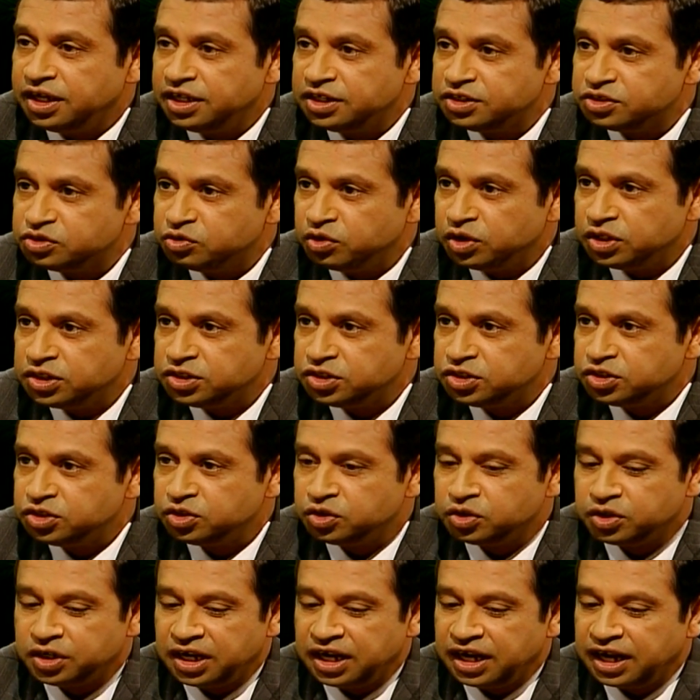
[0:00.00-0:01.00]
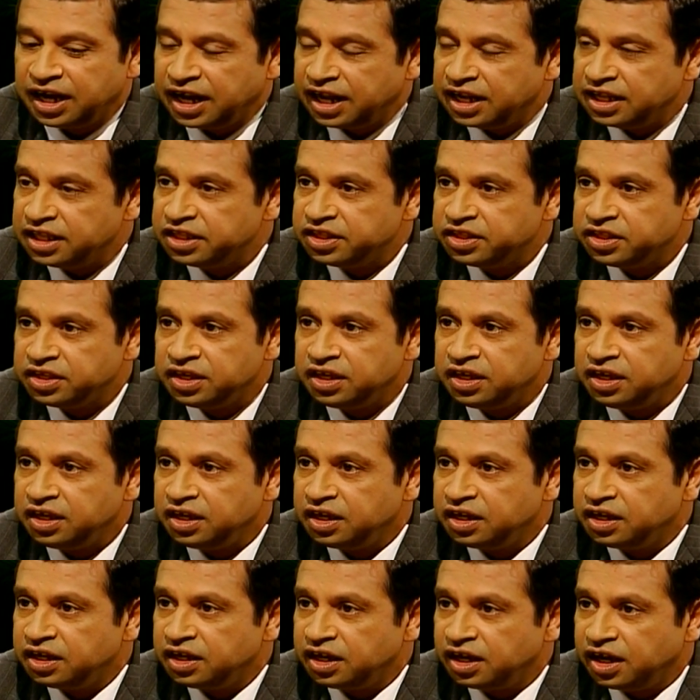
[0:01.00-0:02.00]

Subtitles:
is to ensure a healthy,